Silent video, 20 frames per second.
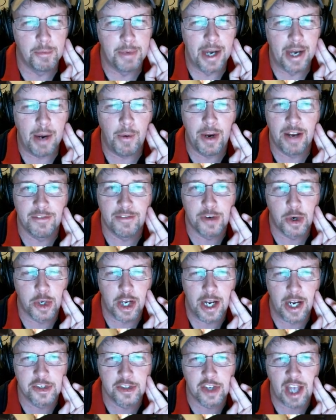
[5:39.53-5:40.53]
Now we have all
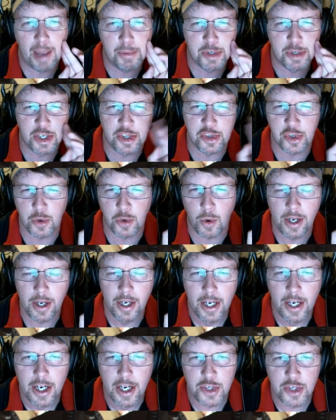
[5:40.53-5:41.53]
kinds of options. So why
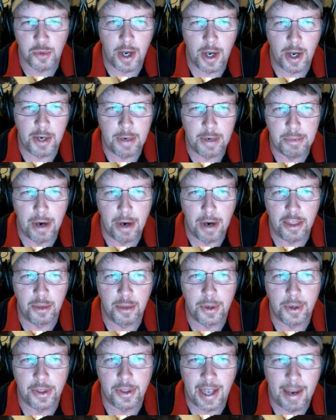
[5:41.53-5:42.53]
so why do we bother
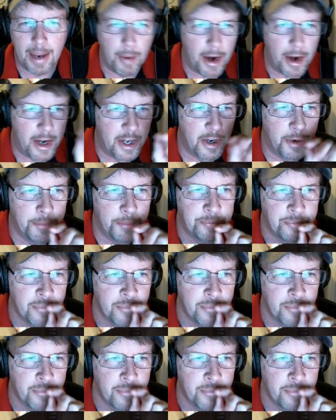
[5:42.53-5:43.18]
with ham radio?